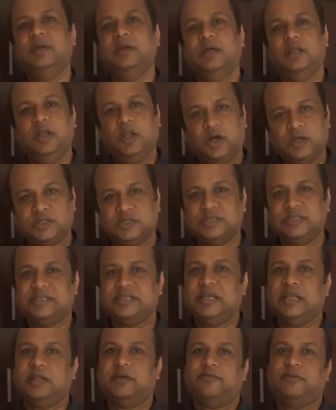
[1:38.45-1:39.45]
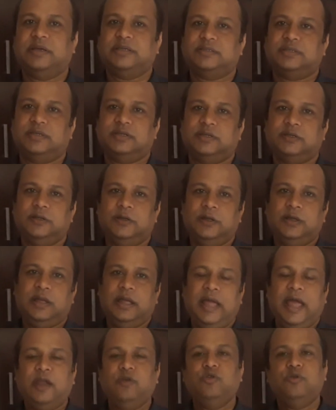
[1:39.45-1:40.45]
loss on sale of asset.
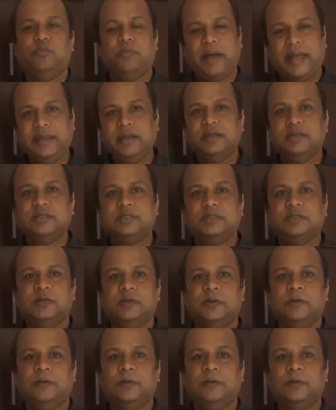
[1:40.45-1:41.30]
And we minus